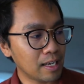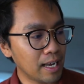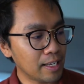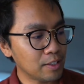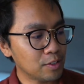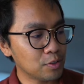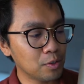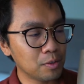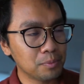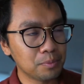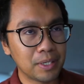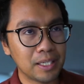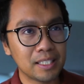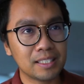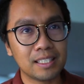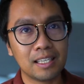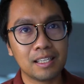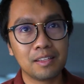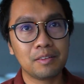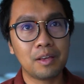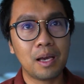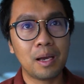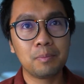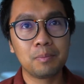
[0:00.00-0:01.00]
I told
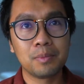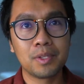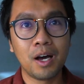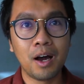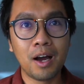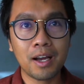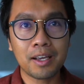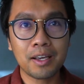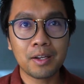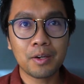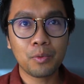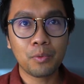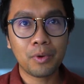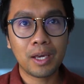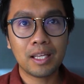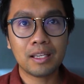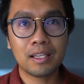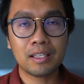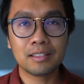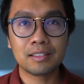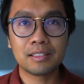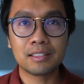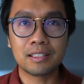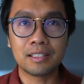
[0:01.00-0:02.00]
myself I'm not gonna wait
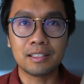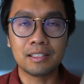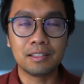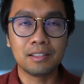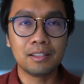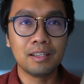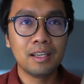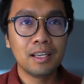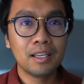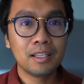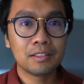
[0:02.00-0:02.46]
until